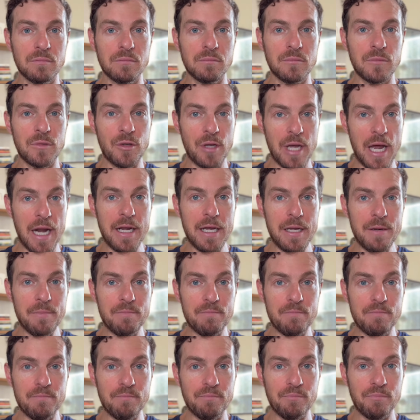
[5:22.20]
You get it?
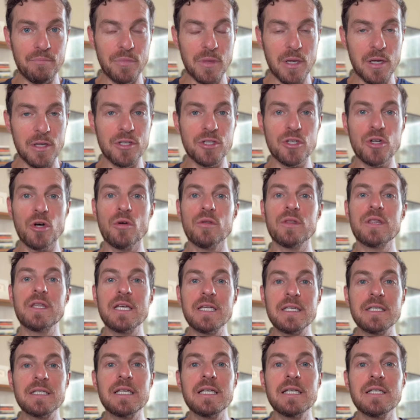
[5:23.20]
So
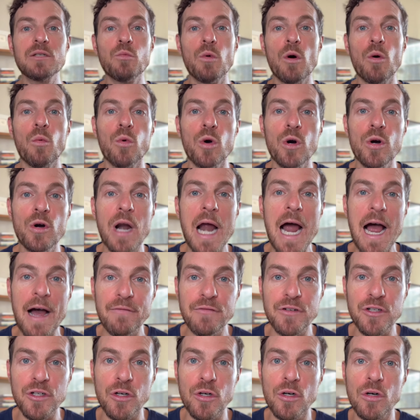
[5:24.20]
this is what we're
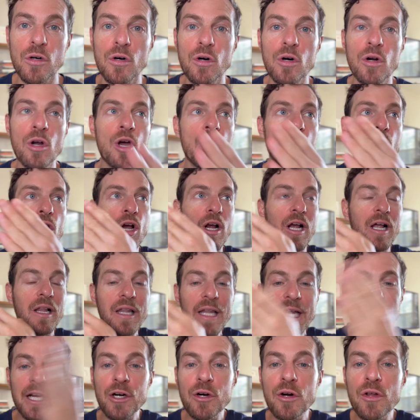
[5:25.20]
after.
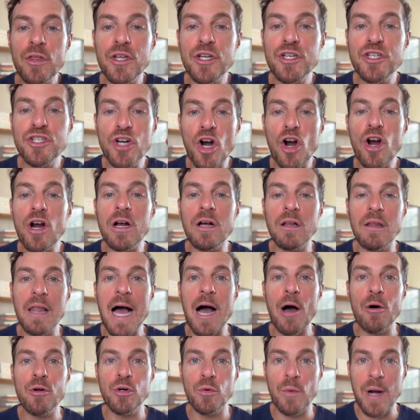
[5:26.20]
Clear the dark
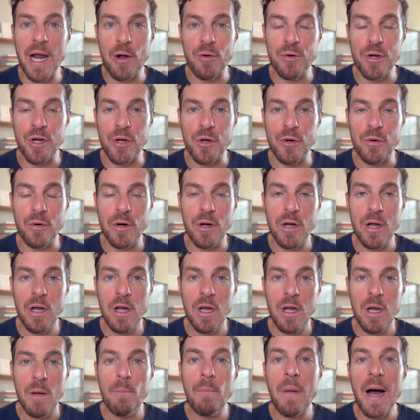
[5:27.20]
cloud around you
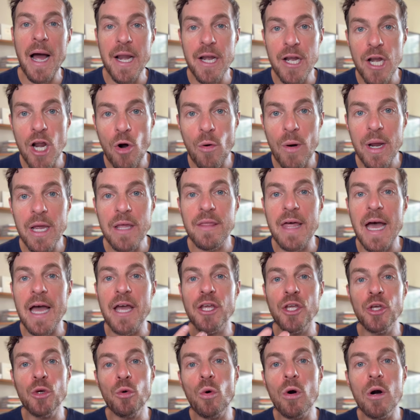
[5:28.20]
by knowing that
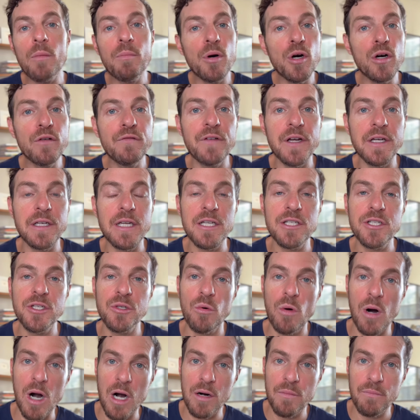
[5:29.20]
you are perfect as
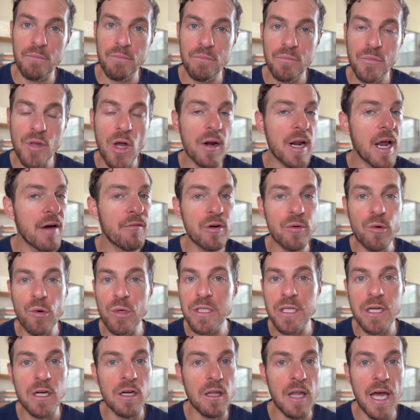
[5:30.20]
you are. Not
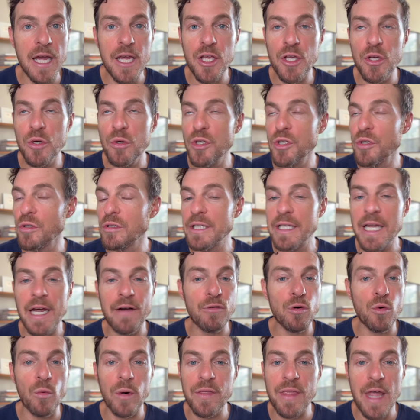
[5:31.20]
everyone's going to like you. You'll
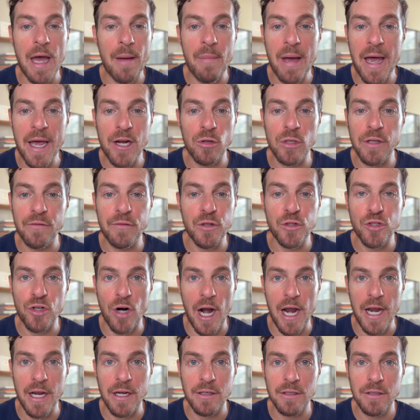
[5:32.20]
never win that battle if you
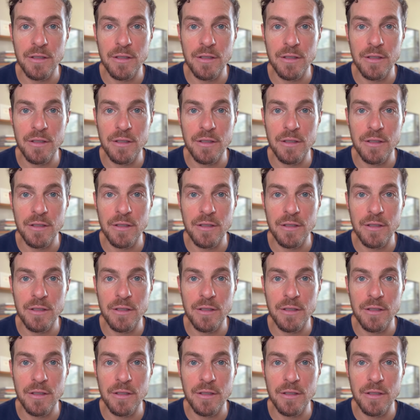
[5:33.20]
try.